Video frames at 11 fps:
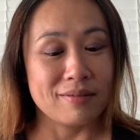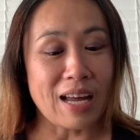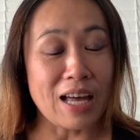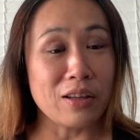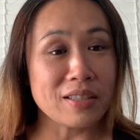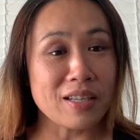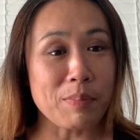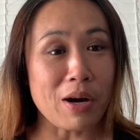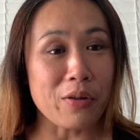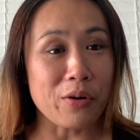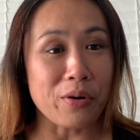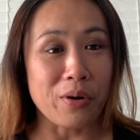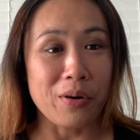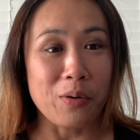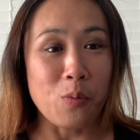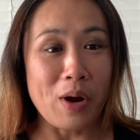I looked up other
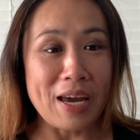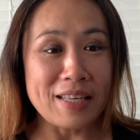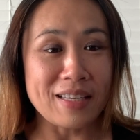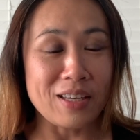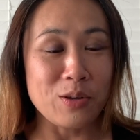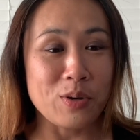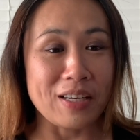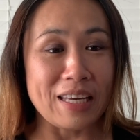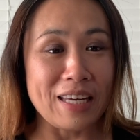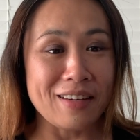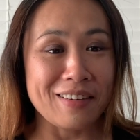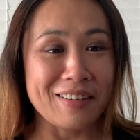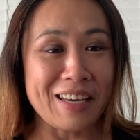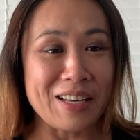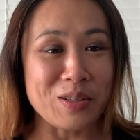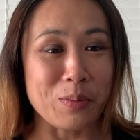ways that you could eat
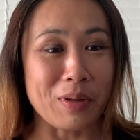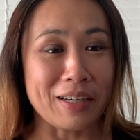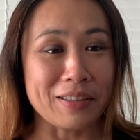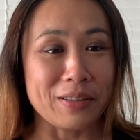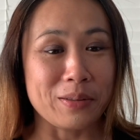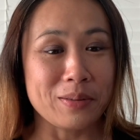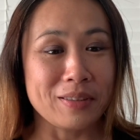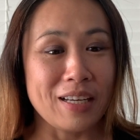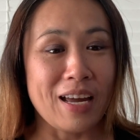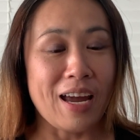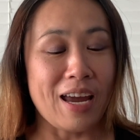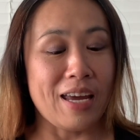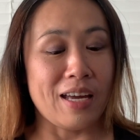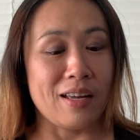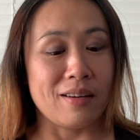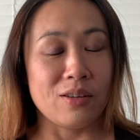queso blanco,
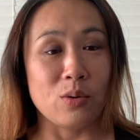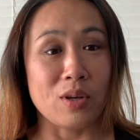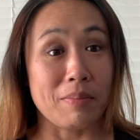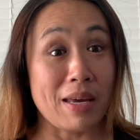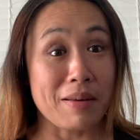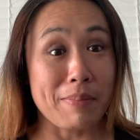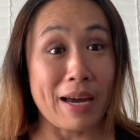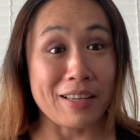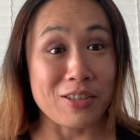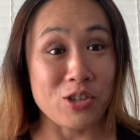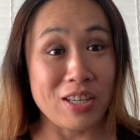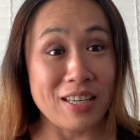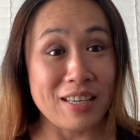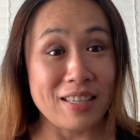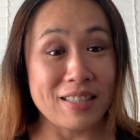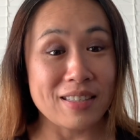and you can make mac and
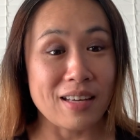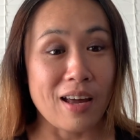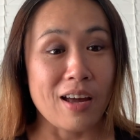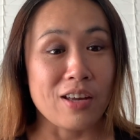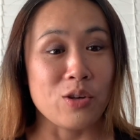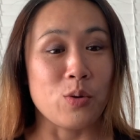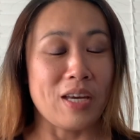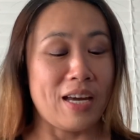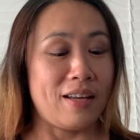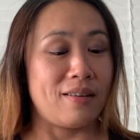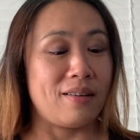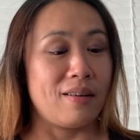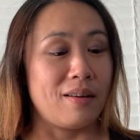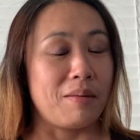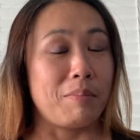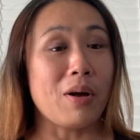cheese, you can
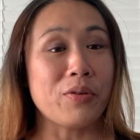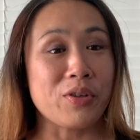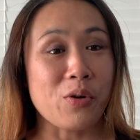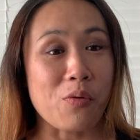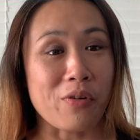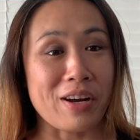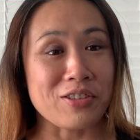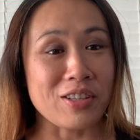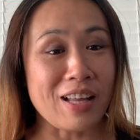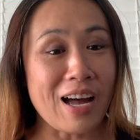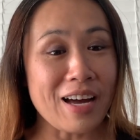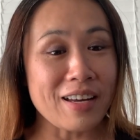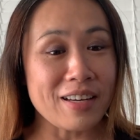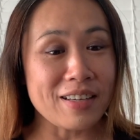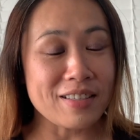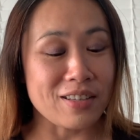melt it over
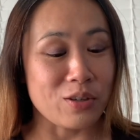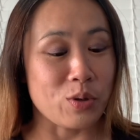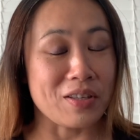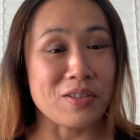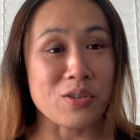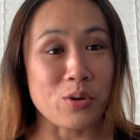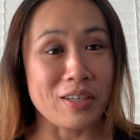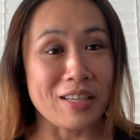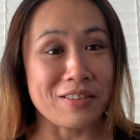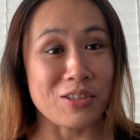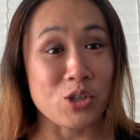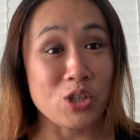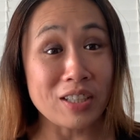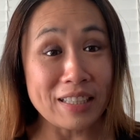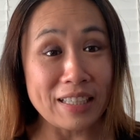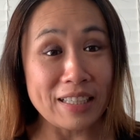enchiladas, you can stir it into
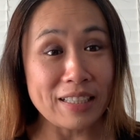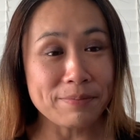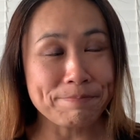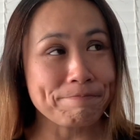chili,